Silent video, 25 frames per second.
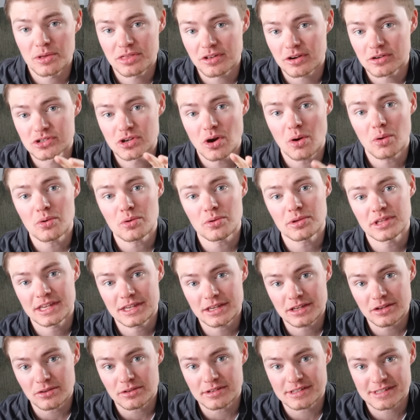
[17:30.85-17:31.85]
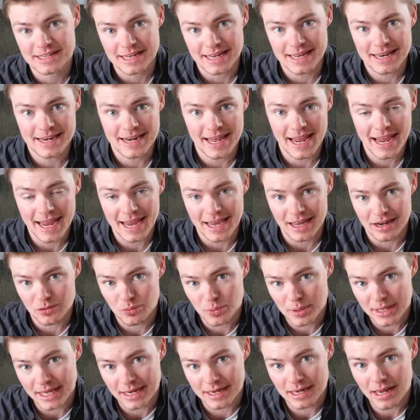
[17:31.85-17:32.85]
With our total yields in hand,
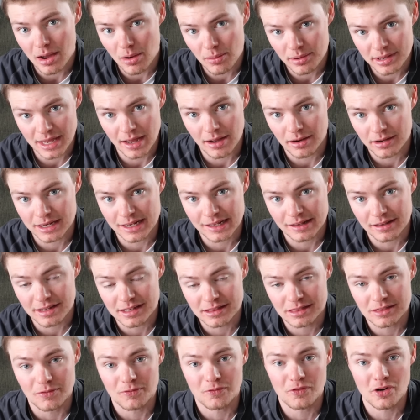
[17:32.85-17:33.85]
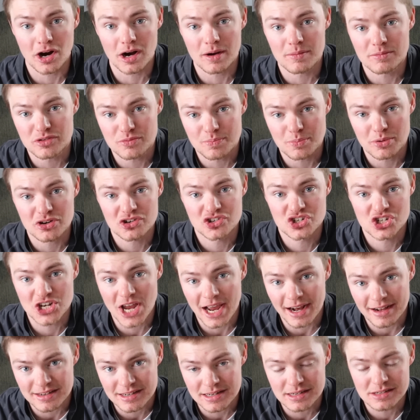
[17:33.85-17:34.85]
we can now calculate the farm's
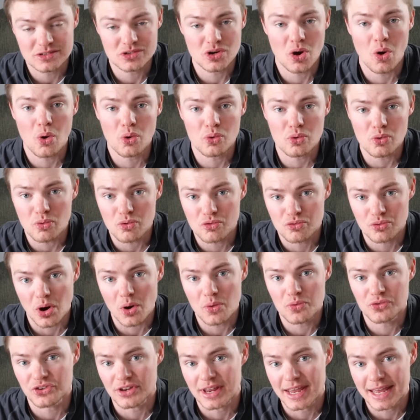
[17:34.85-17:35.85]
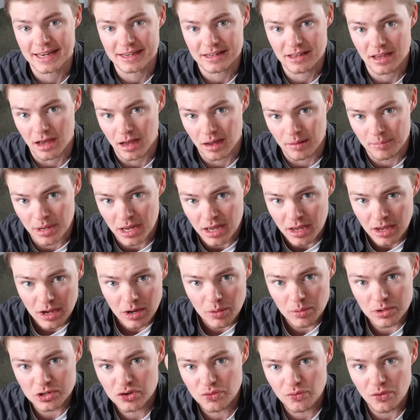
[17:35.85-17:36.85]
projected total gross income,
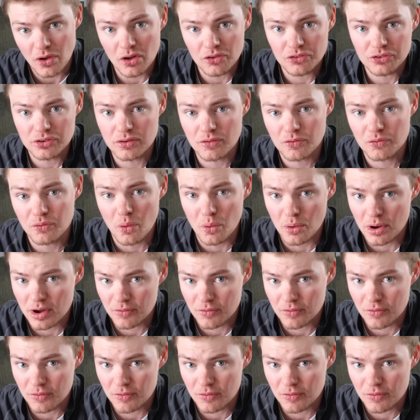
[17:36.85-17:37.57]
which falls into 4